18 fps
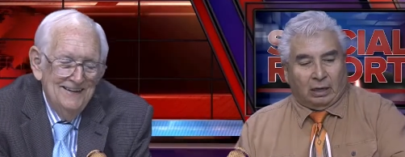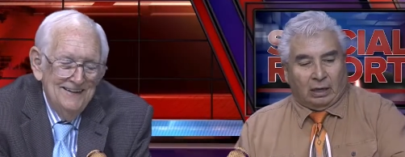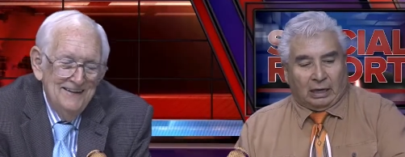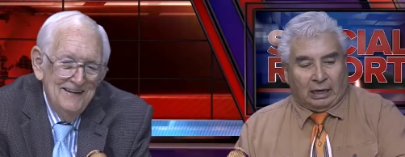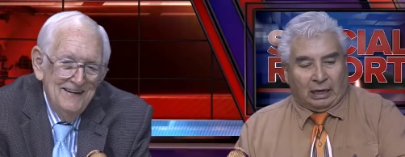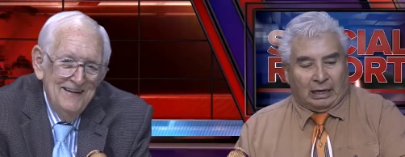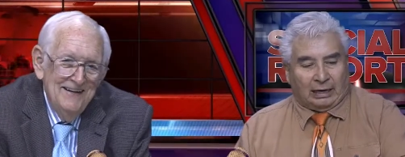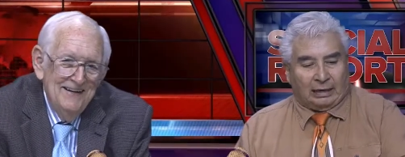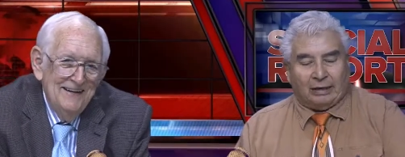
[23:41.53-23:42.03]

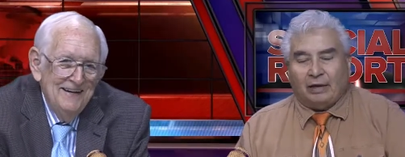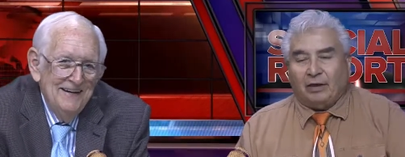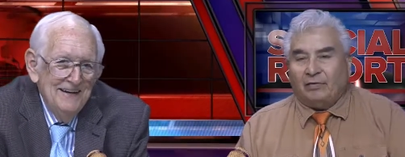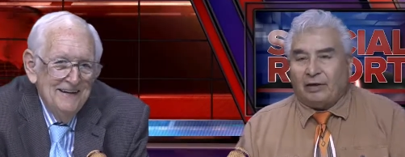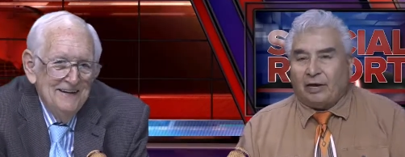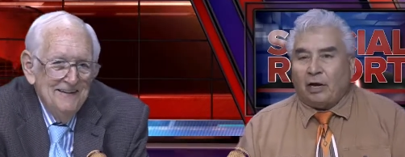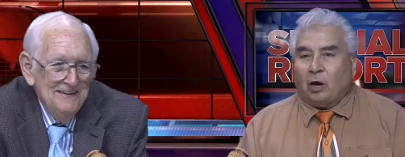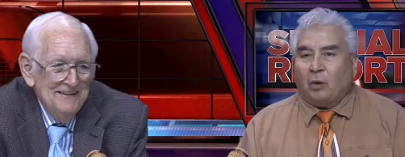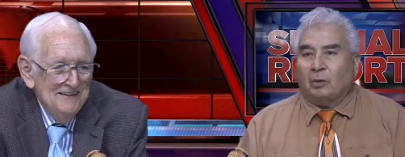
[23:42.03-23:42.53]
Speaker 1: Uh, yeah.
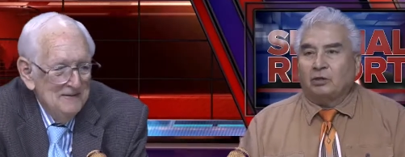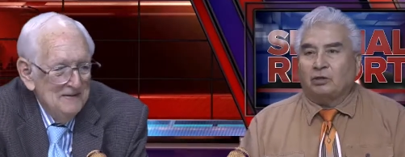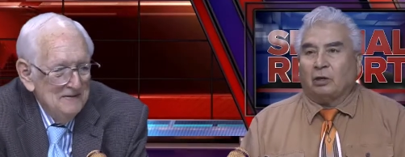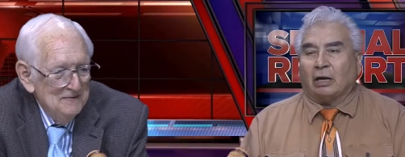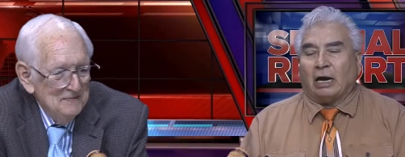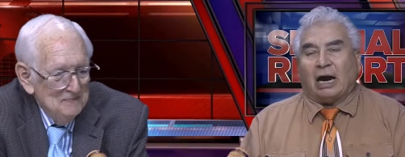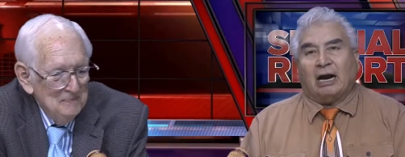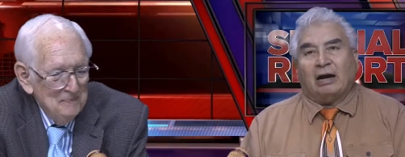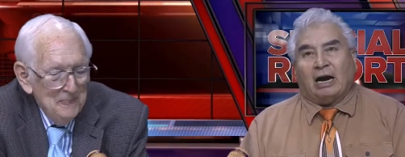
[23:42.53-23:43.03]
They always
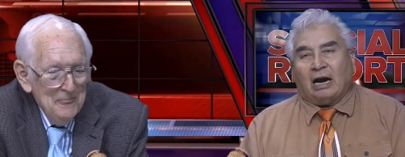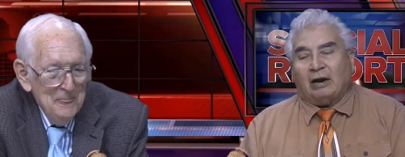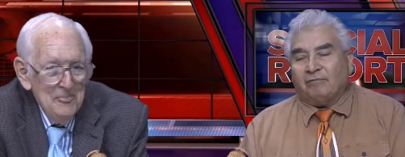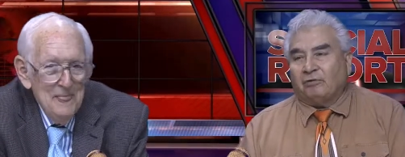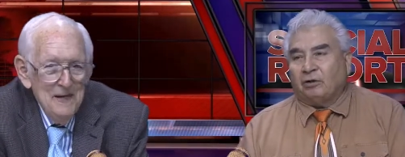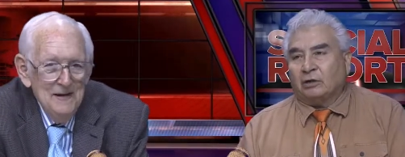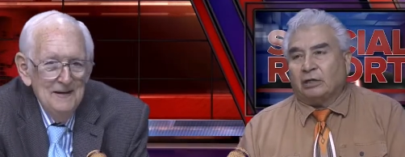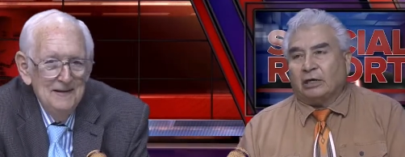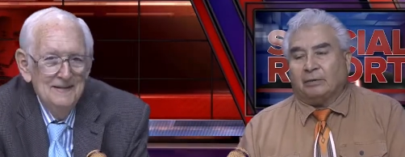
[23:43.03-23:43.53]
look. I,
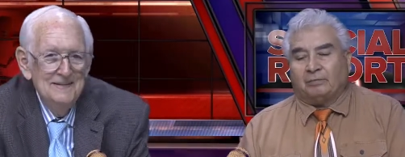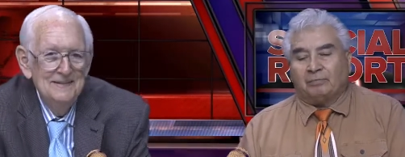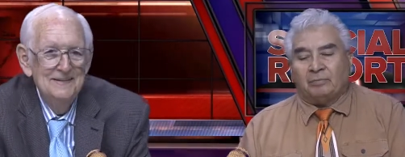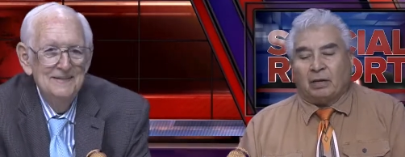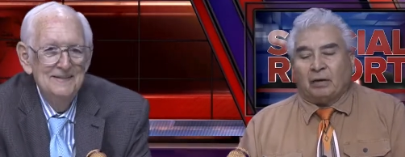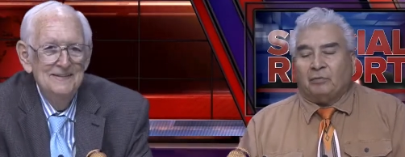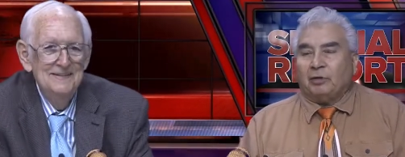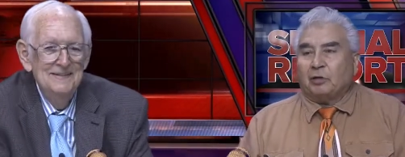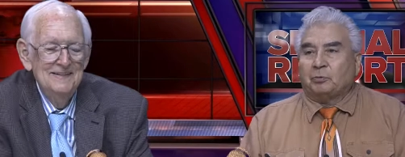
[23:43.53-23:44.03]
have looked at
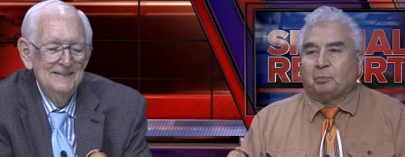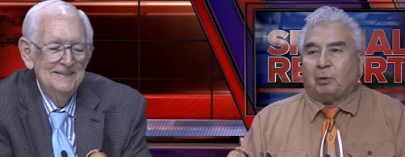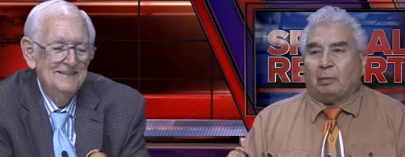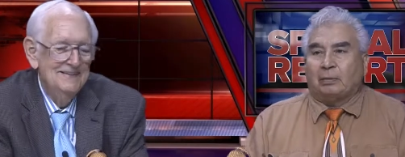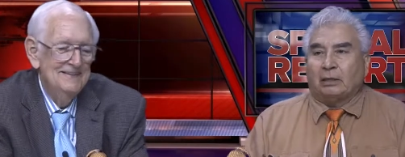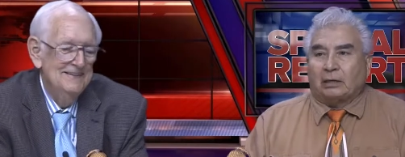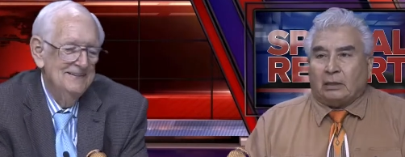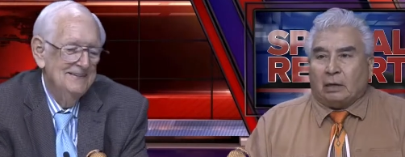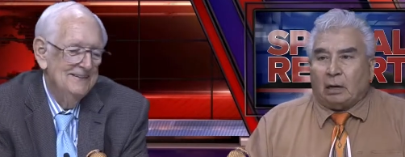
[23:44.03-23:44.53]
these
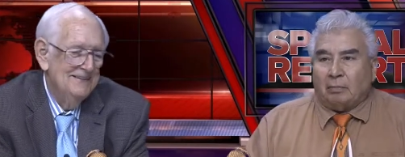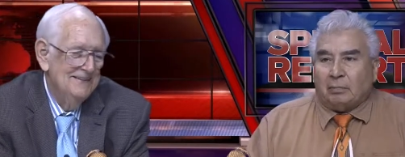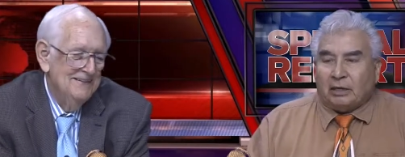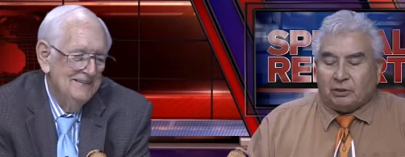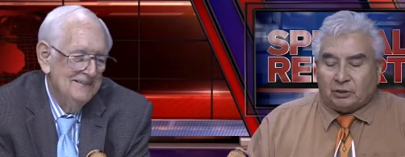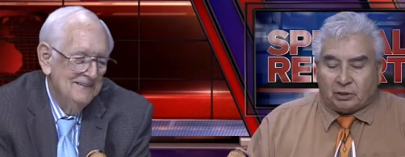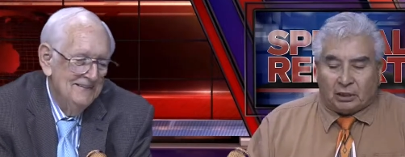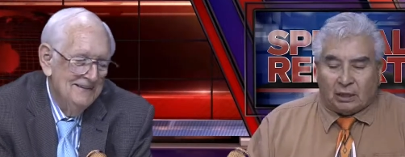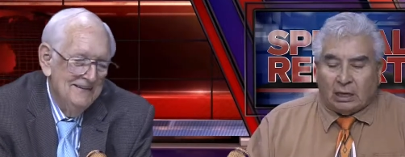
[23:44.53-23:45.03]
public
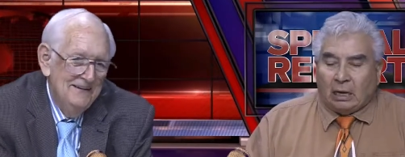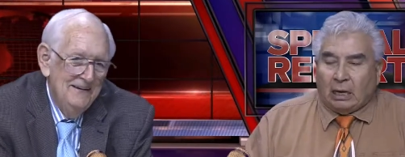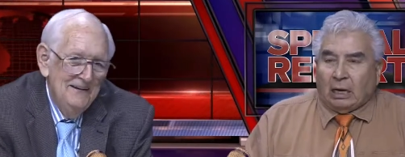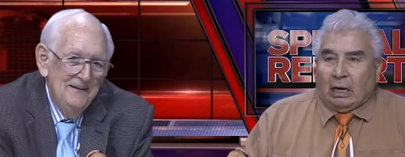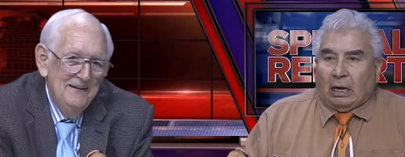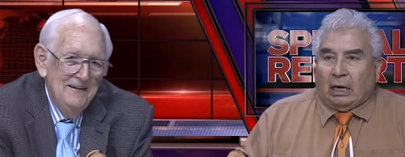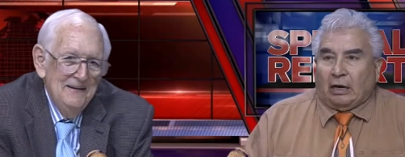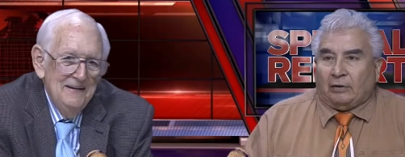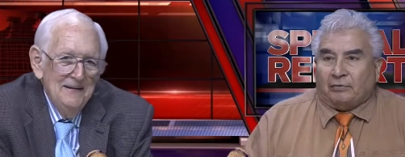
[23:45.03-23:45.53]

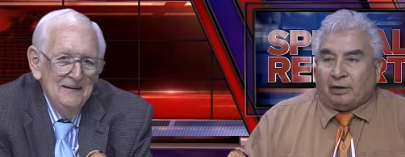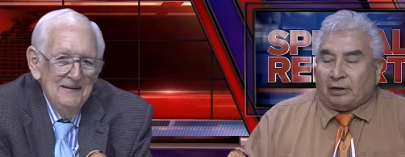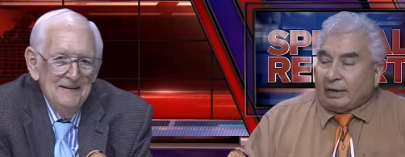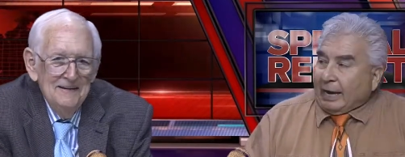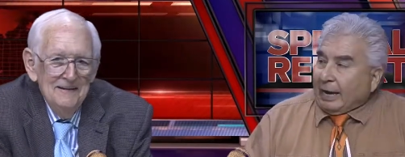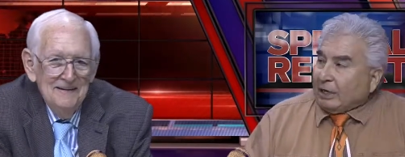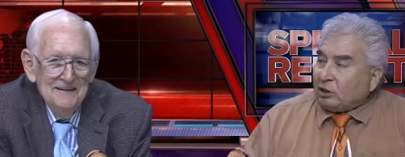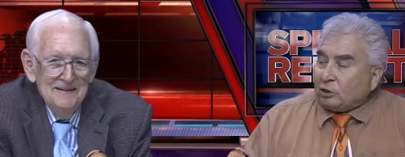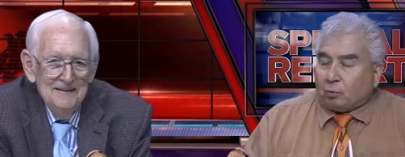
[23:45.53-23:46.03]
comments. Uh, the
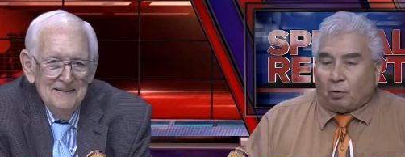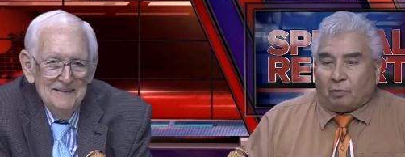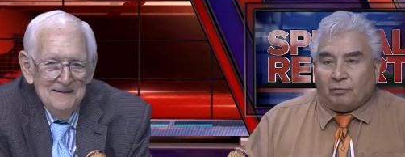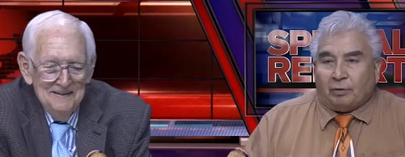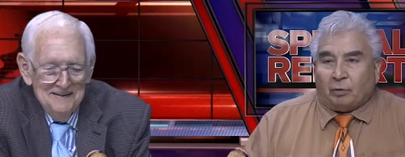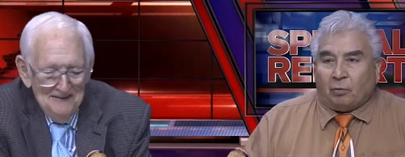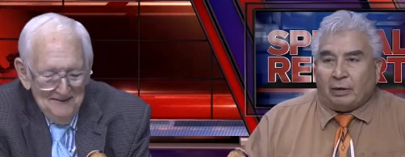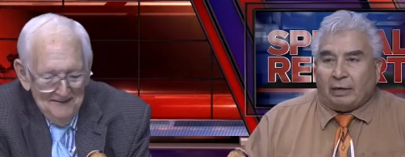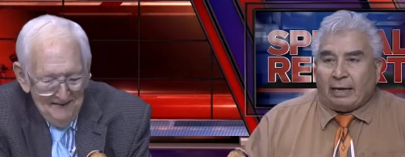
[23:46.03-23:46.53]
last one
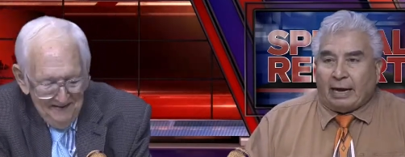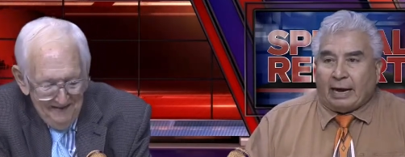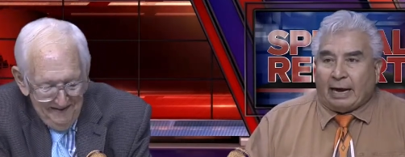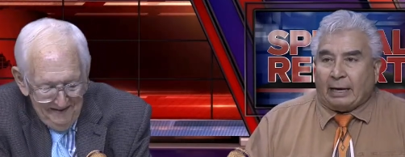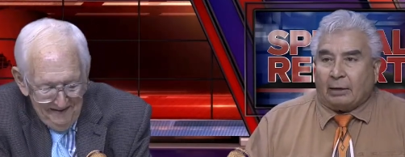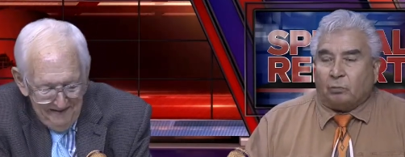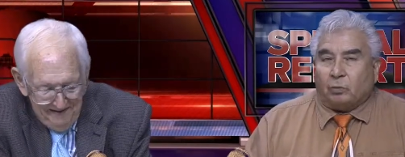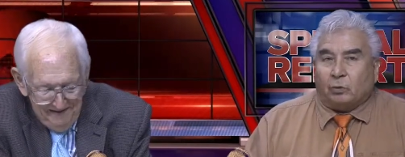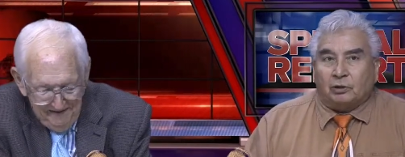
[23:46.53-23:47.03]
that we
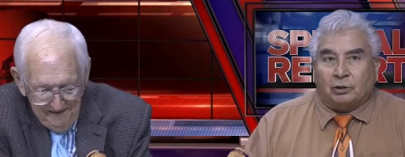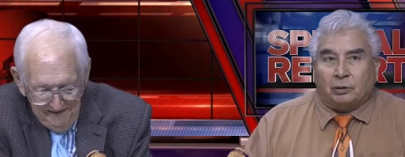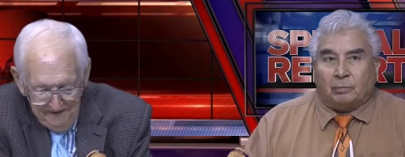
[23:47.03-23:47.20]
had was